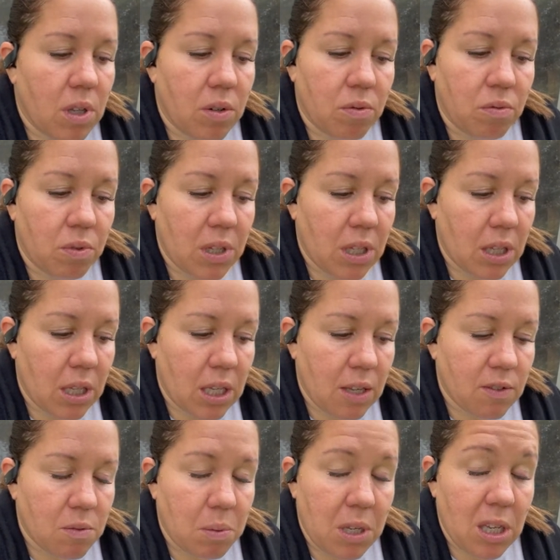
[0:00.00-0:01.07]
really
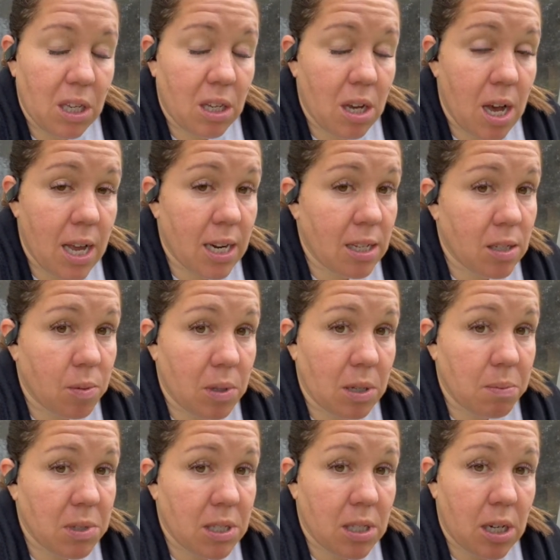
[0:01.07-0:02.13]
gives me guidance when I'm
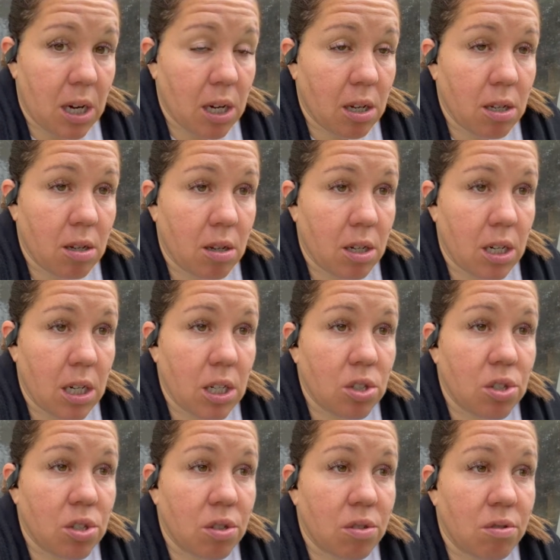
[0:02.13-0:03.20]
stuck on an
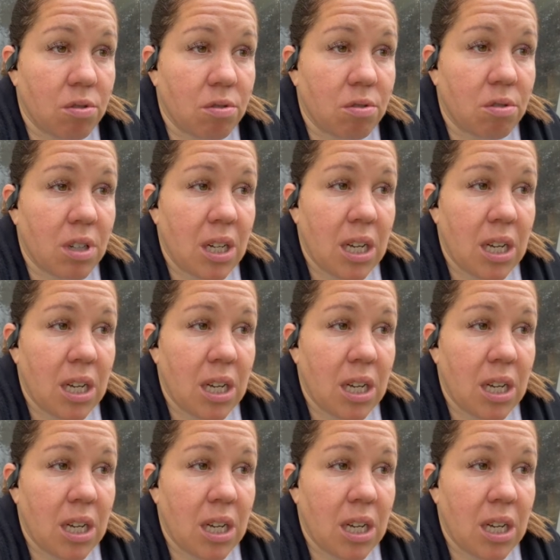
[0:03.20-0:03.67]
issue.